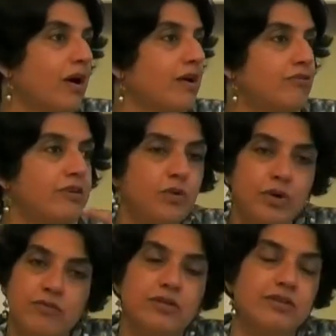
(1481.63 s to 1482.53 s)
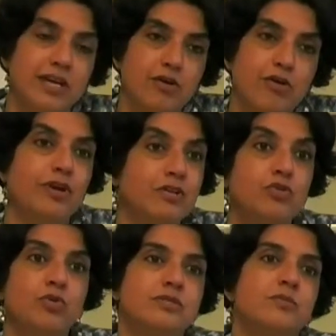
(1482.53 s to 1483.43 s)
If we don't even think of
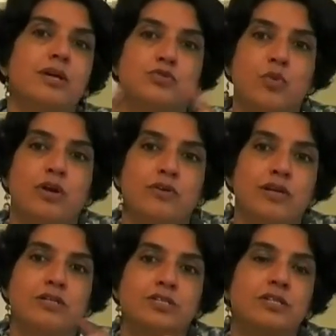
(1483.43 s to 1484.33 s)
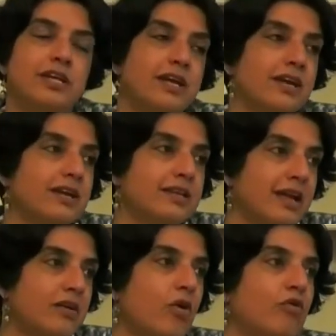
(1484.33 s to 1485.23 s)
Hinduism as one religion,
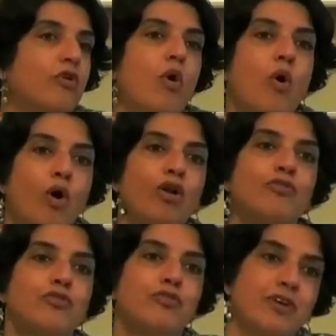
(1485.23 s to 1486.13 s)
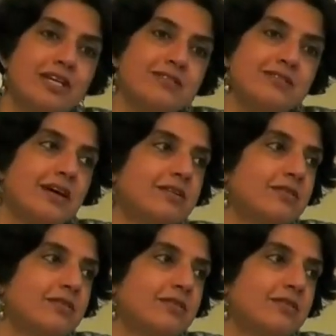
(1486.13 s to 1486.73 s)
then of all of the faiths that